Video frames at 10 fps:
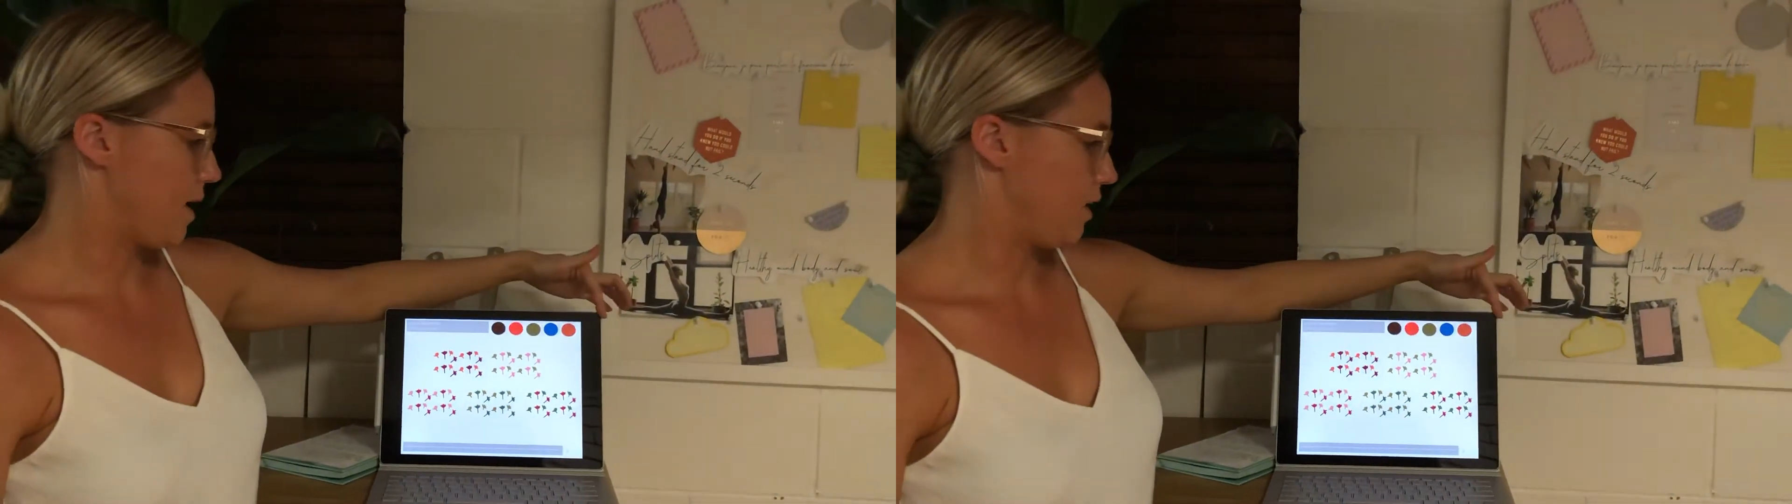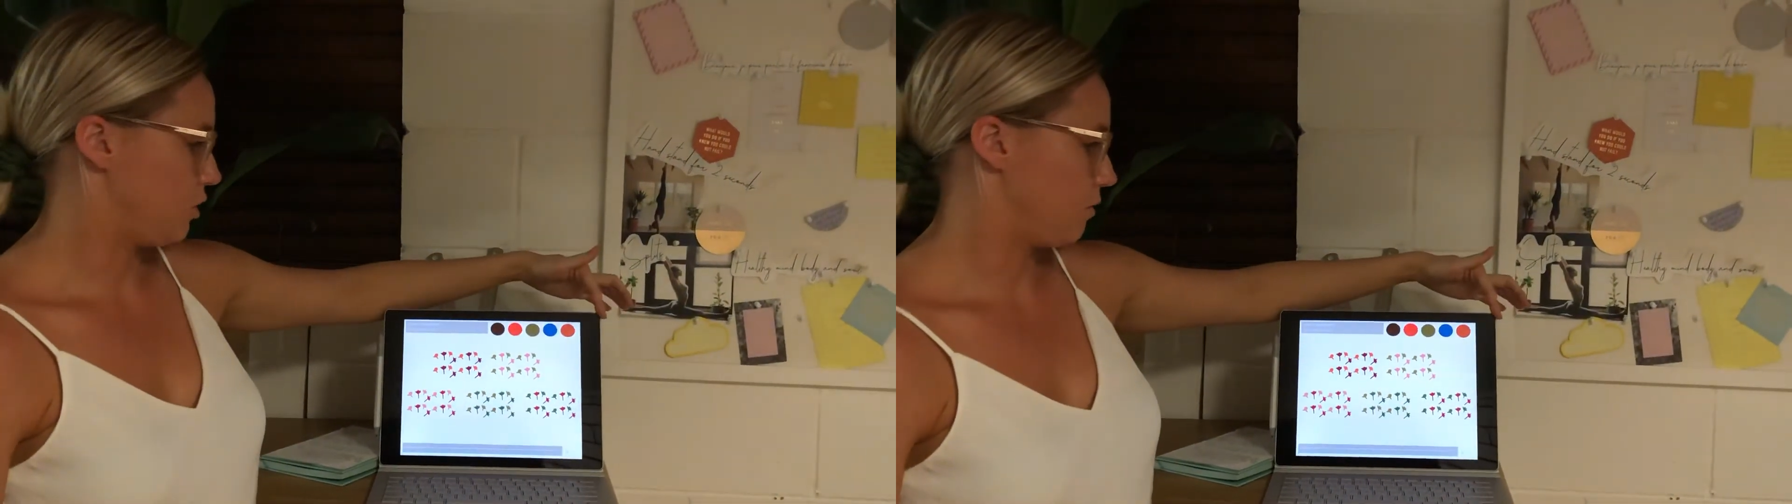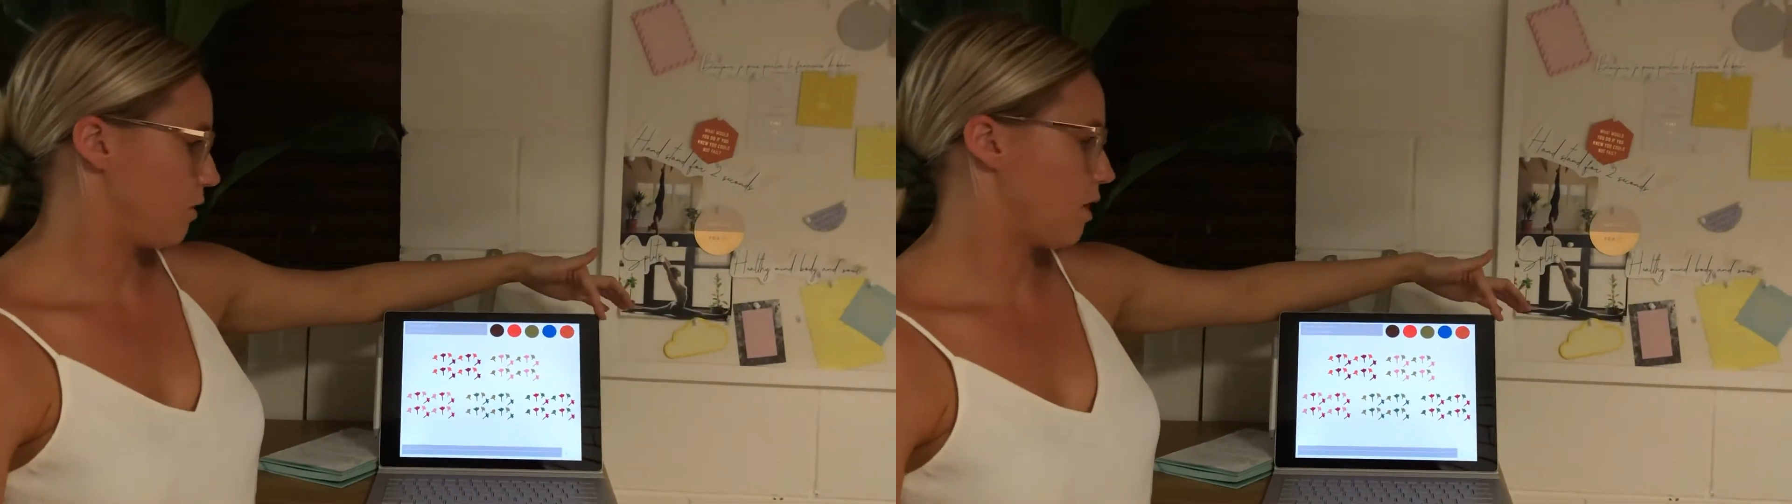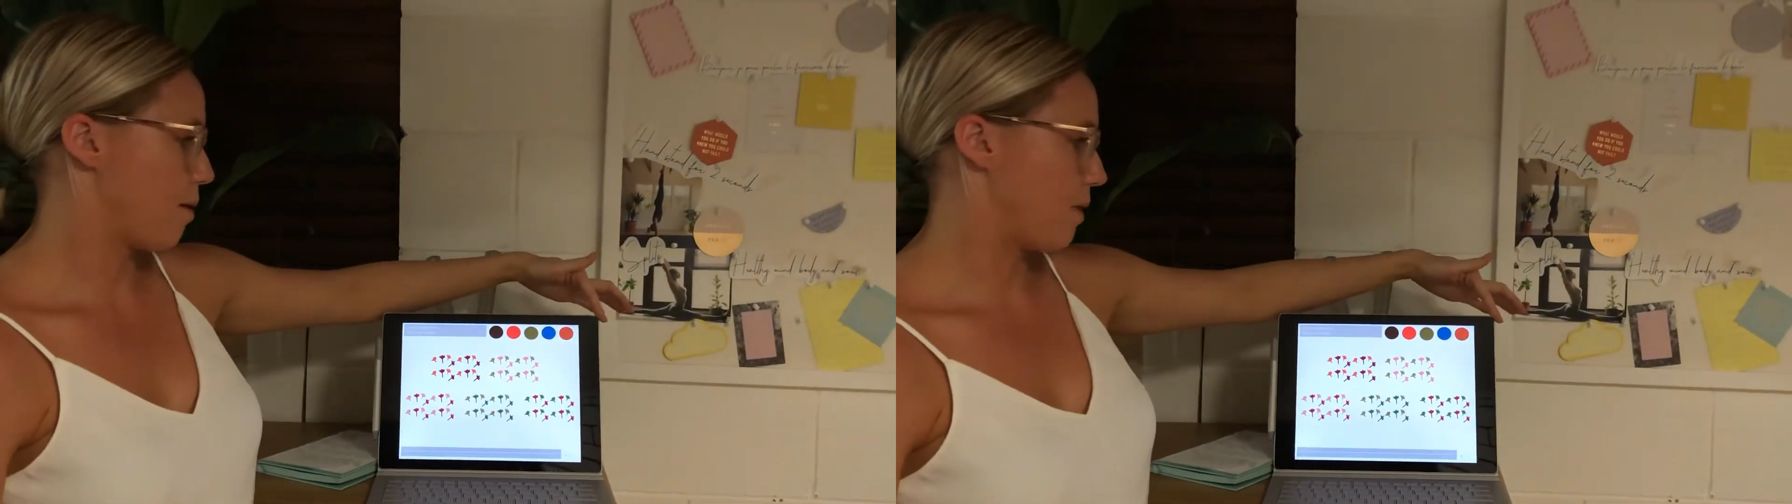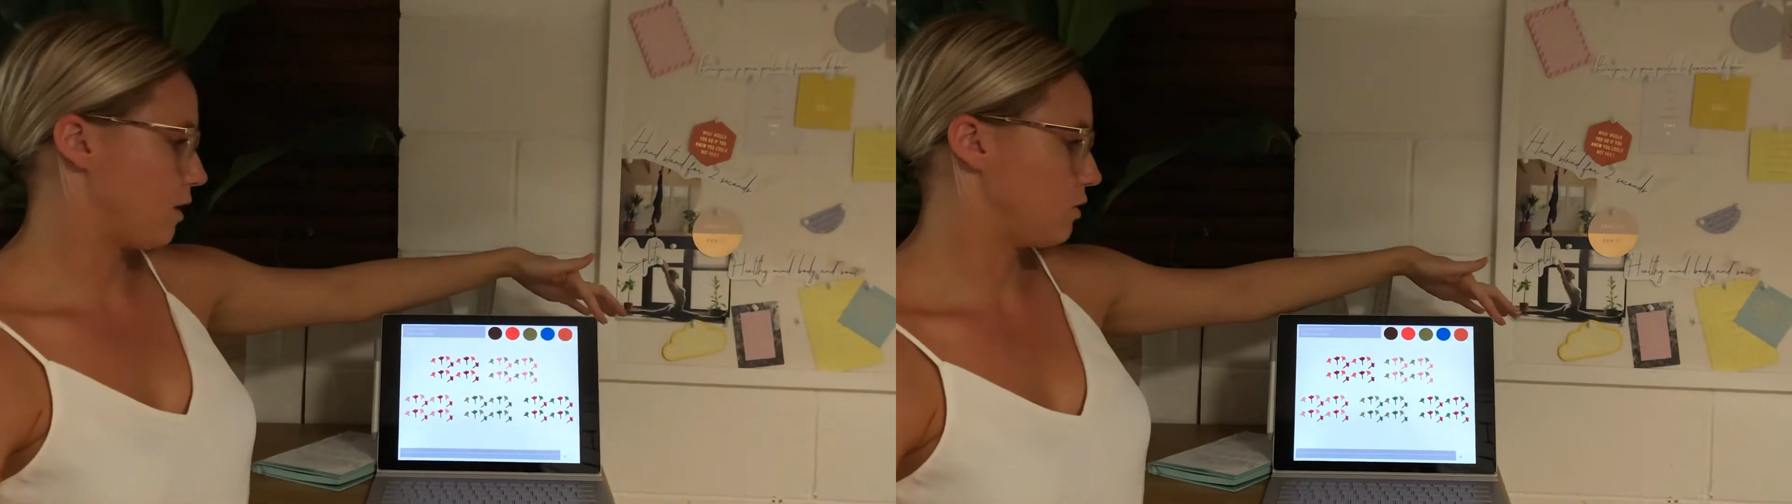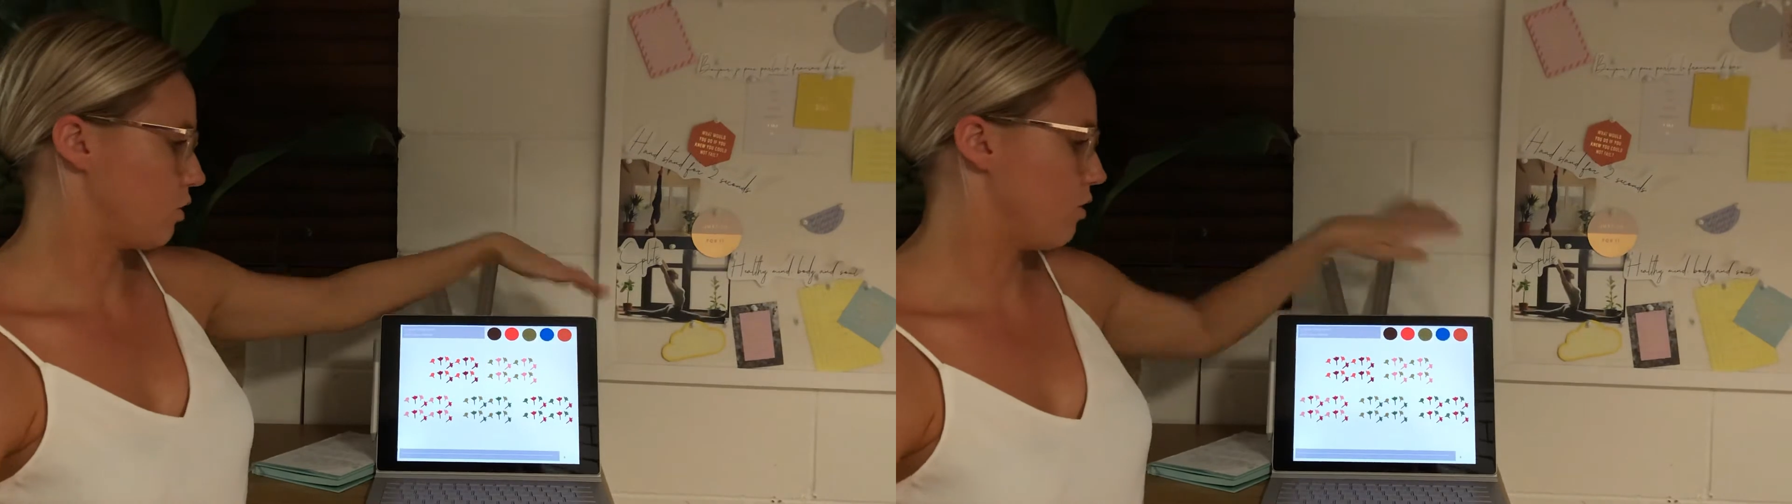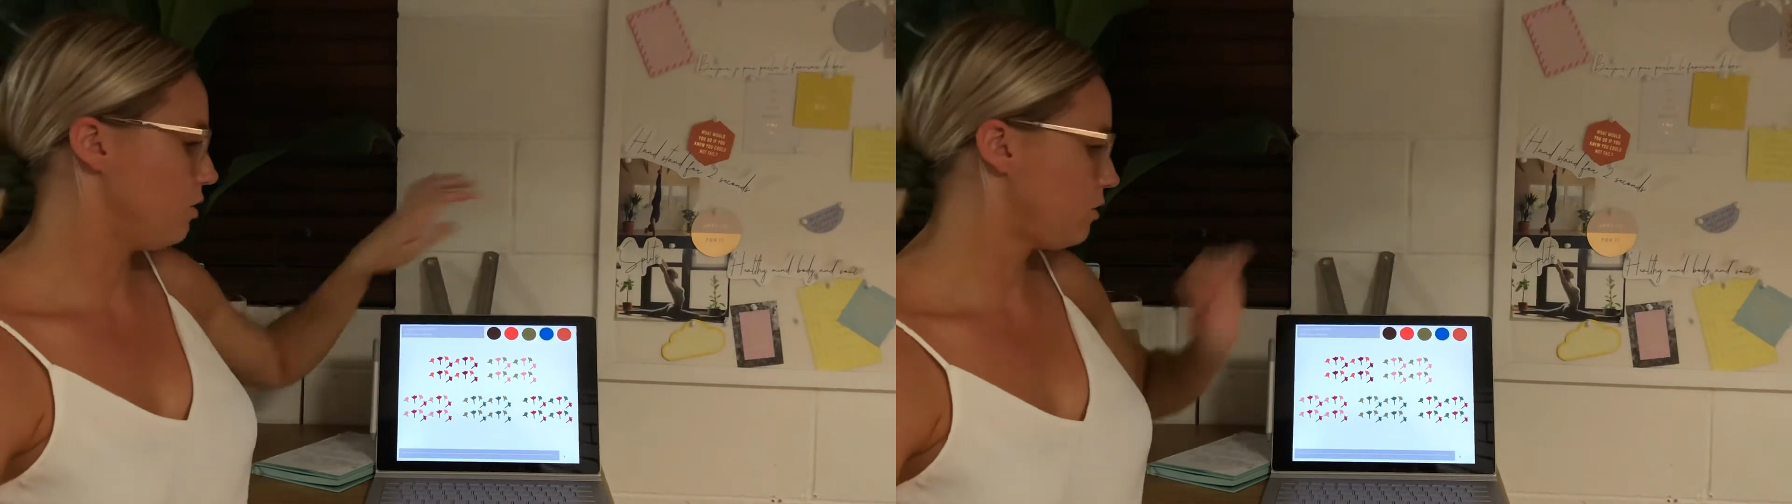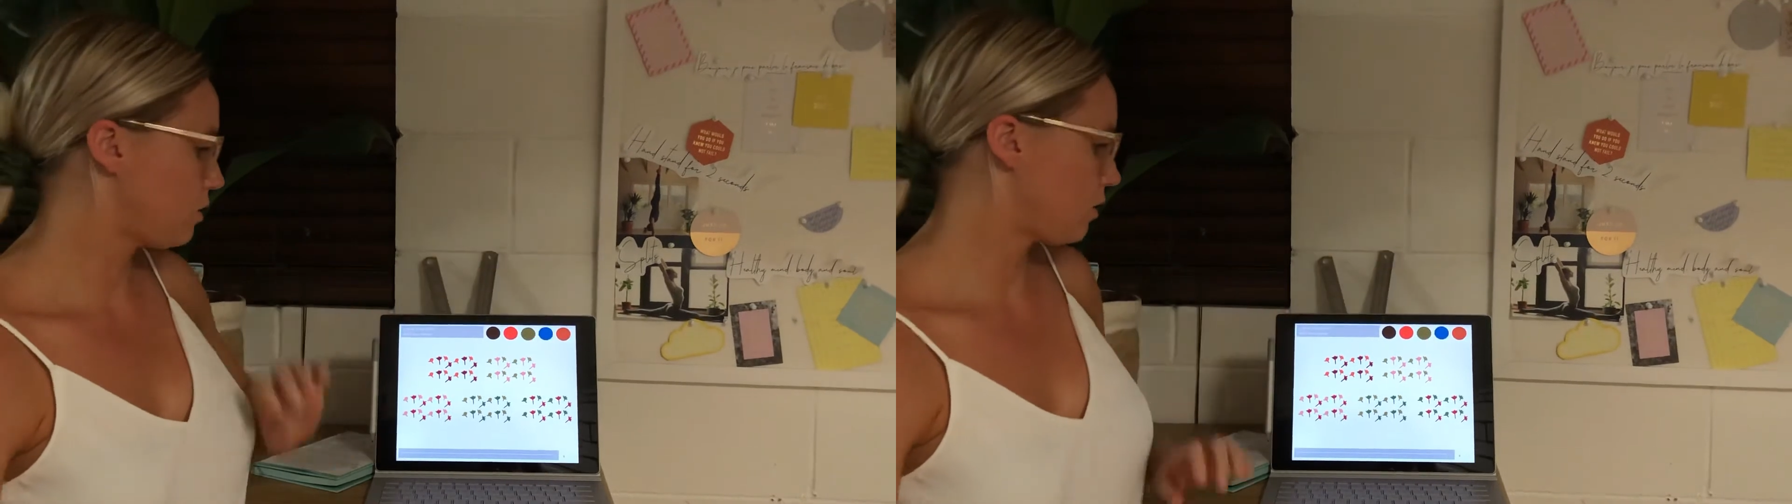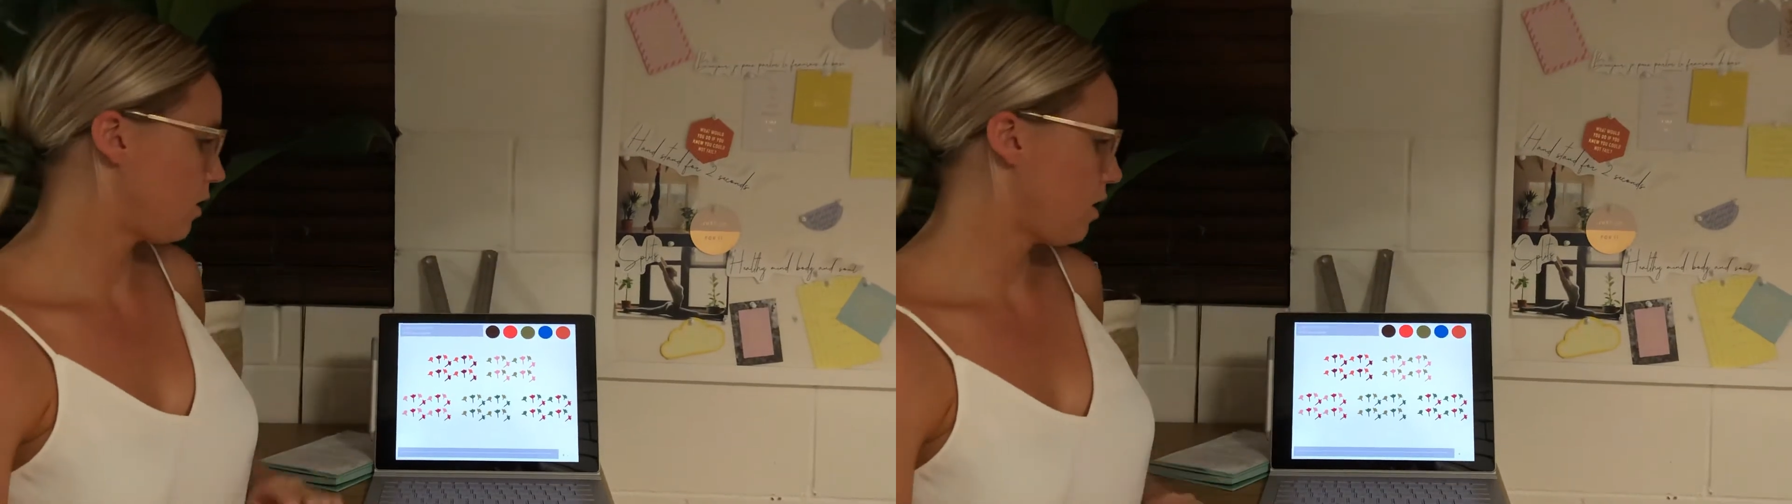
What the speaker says: each of the climatic zones,